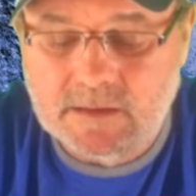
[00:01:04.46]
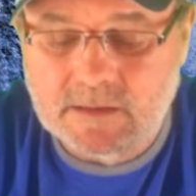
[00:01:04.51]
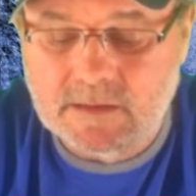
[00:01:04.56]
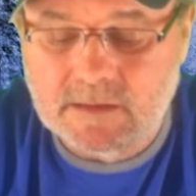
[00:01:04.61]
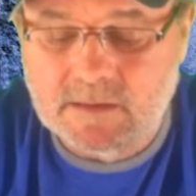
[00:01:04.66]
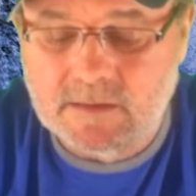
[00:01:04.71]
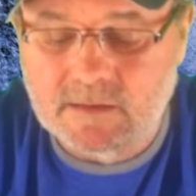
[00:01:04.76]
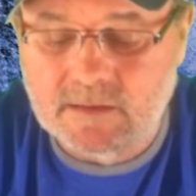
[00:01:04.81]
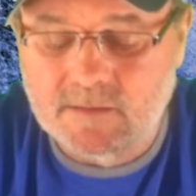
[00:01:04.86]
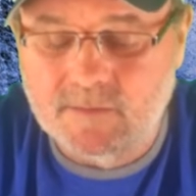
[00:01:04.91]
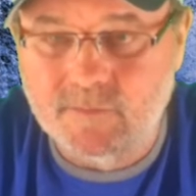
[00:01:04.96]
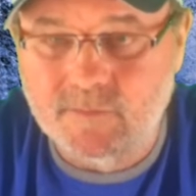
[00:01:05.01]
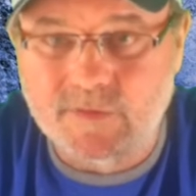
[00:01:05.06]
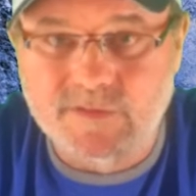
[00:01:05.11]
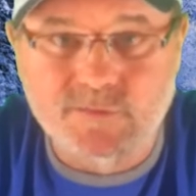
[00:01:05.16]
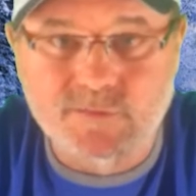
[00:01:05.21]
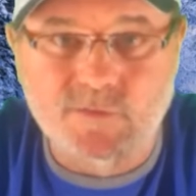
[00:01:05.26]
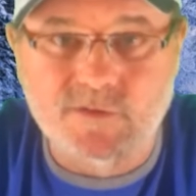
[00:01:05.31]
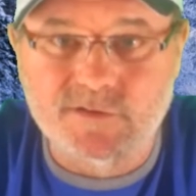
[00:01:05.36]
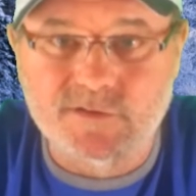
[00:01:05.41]

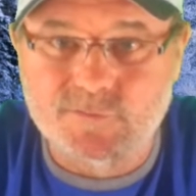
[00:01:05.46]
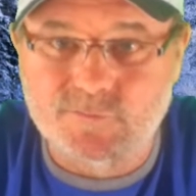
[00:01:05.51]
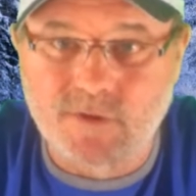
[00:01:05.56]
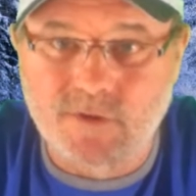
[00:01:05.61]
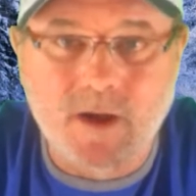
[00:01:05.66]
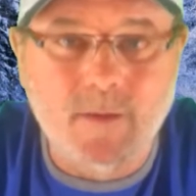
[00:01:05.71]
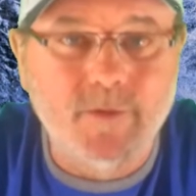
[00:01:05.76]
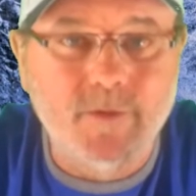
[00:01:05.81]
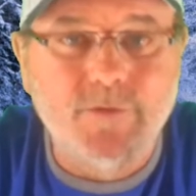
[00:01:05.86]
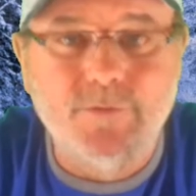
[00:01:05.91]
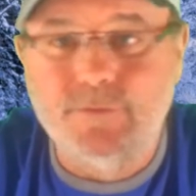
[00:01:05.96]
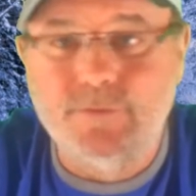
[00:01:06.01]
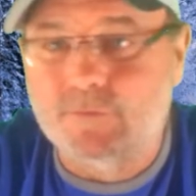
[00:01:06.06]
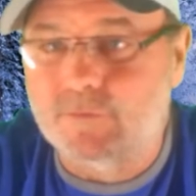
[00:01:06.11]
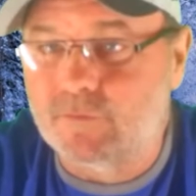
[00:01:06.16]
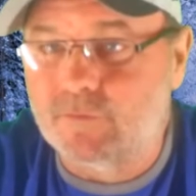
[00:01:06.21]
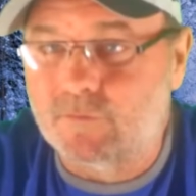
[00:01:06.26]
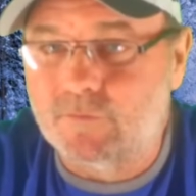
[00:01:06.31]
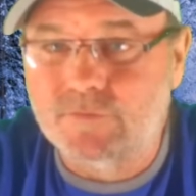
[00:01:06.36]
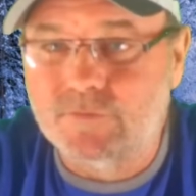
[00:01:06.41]
as well as ramen
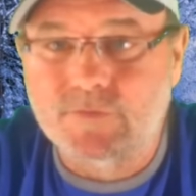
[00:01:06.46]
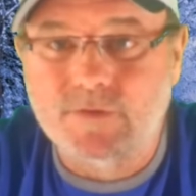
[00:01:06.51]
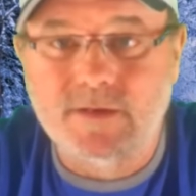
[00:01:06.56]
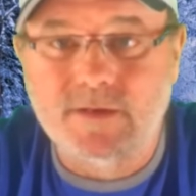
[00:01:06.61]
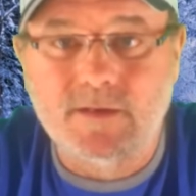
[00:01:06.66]
noodles